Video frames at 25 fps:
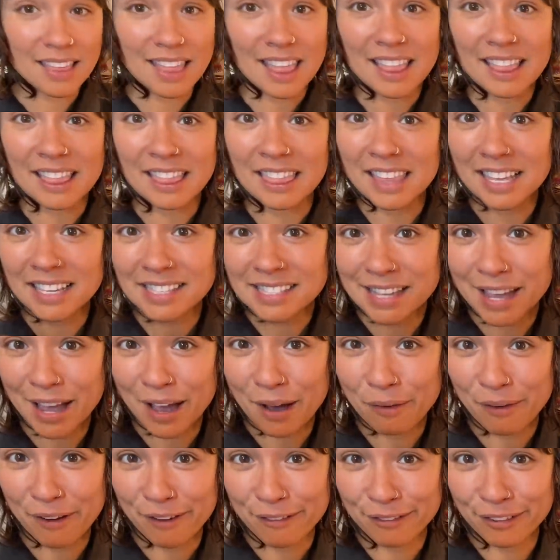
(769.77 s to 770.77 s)
This,
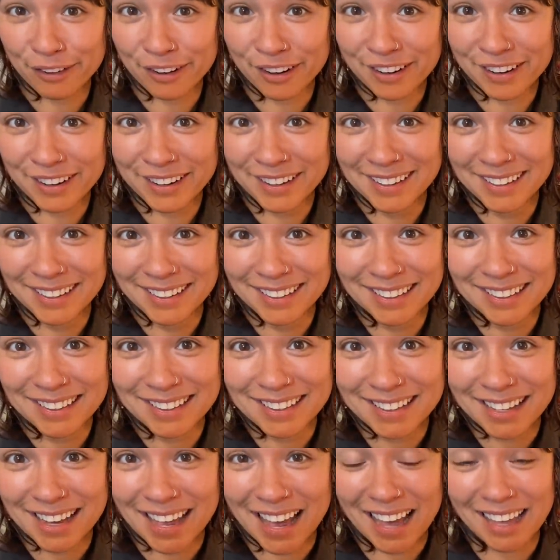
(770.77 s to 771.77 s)
however,
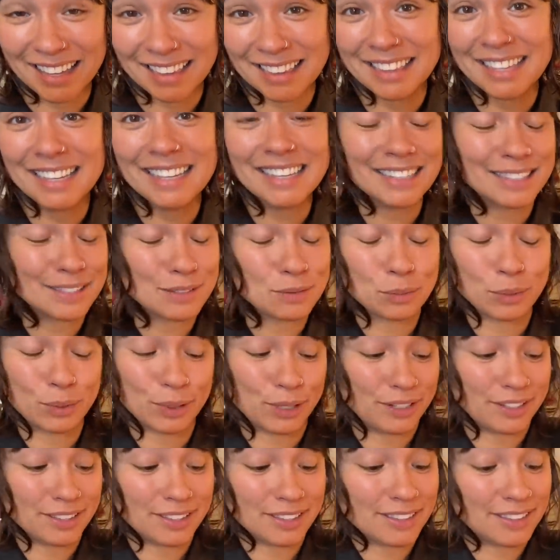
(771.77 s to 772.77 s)
I think is
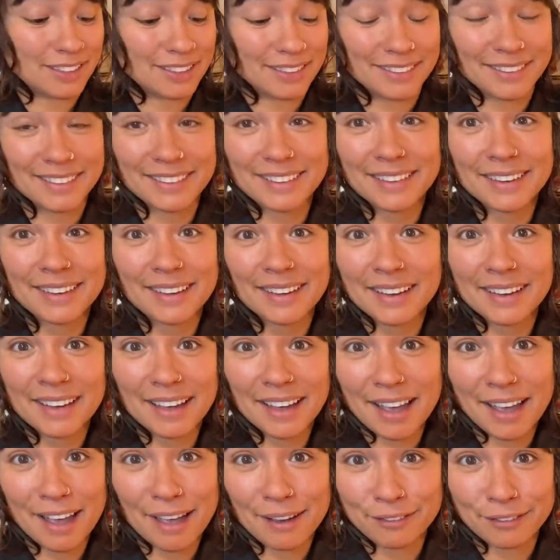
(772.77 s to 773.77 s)
worth
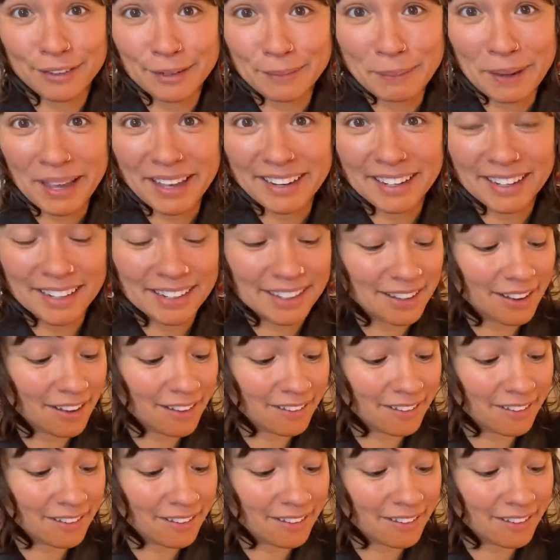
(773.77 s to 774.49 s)
every penny.